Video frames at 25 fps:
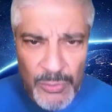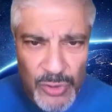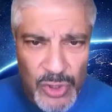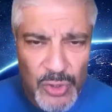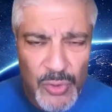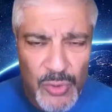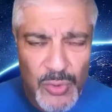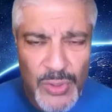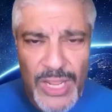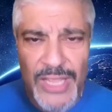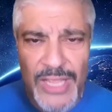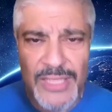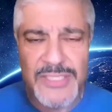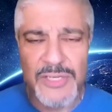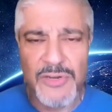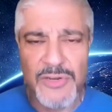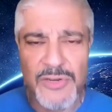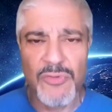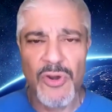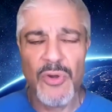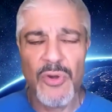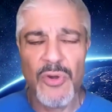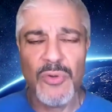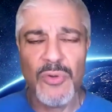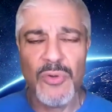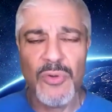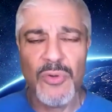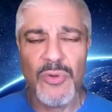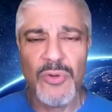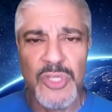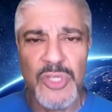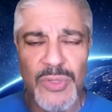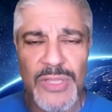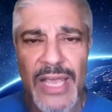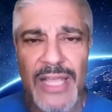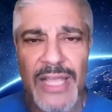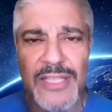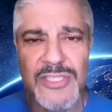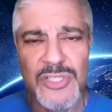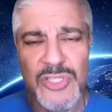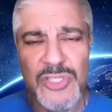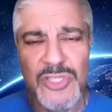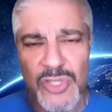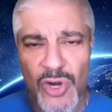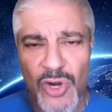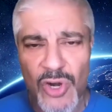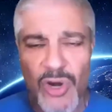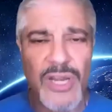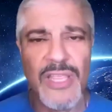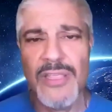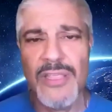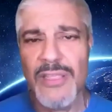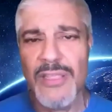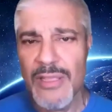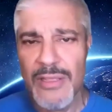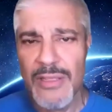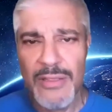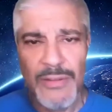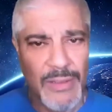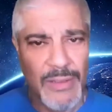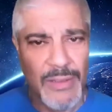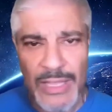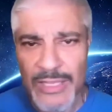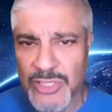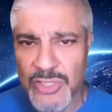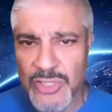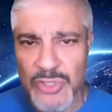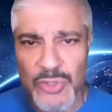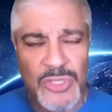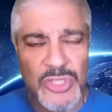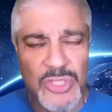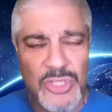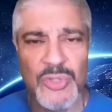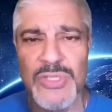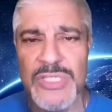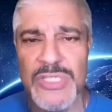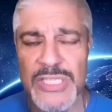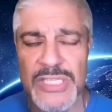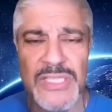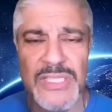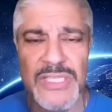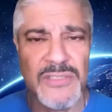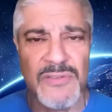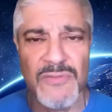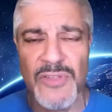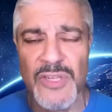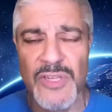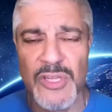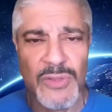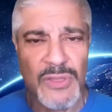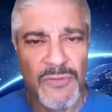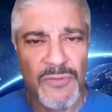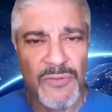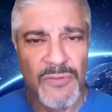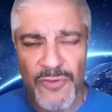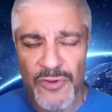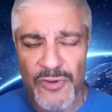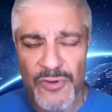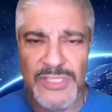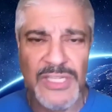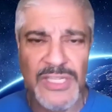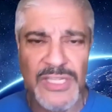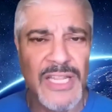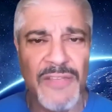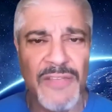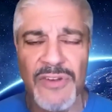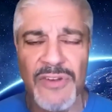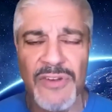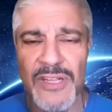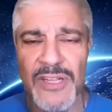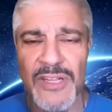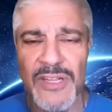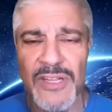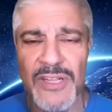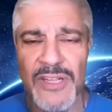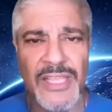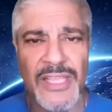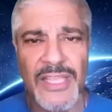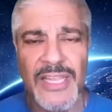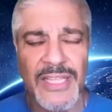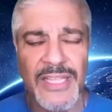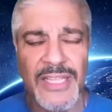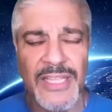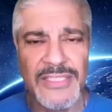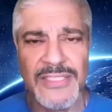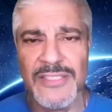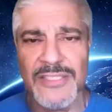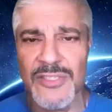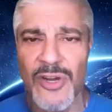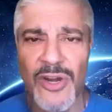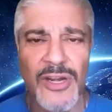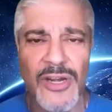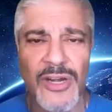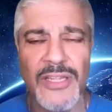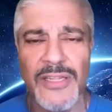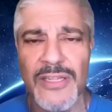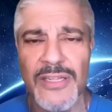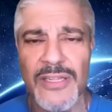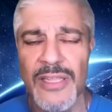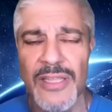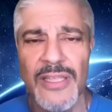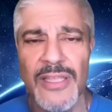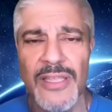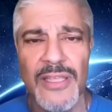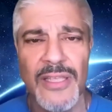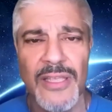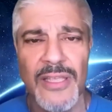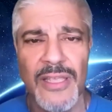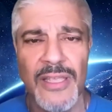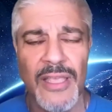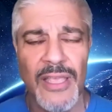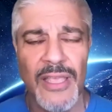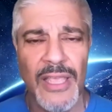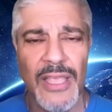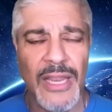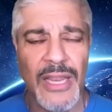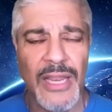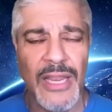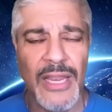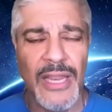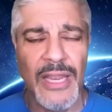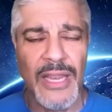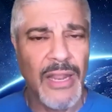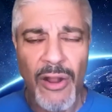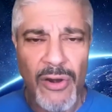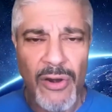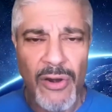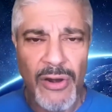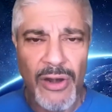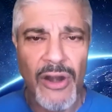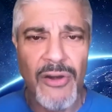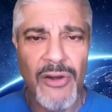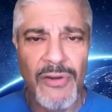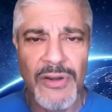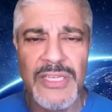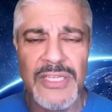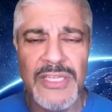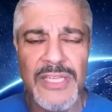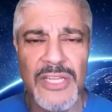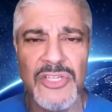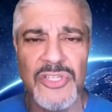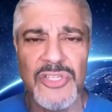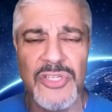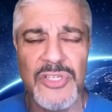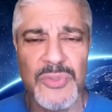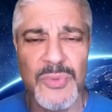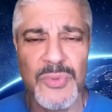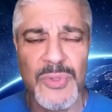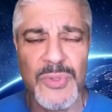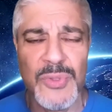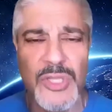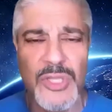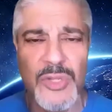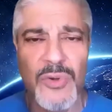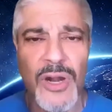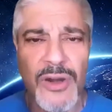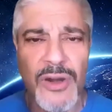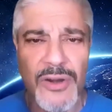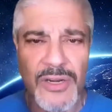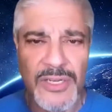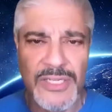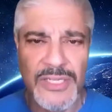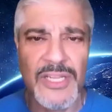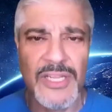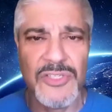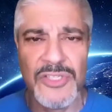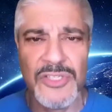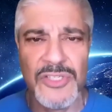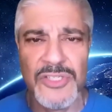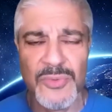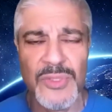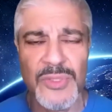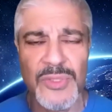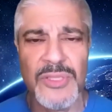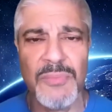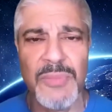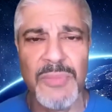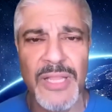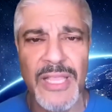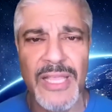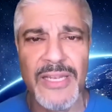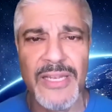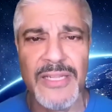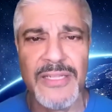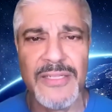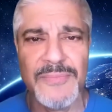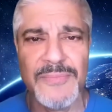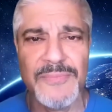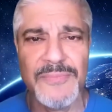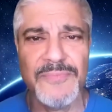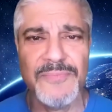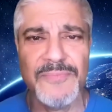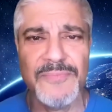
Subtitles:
2 days in a row. Do that starting as soon as you see this video. The first 11 o'clock it hits, start it. And our intention is with you. Our intention is with the planet.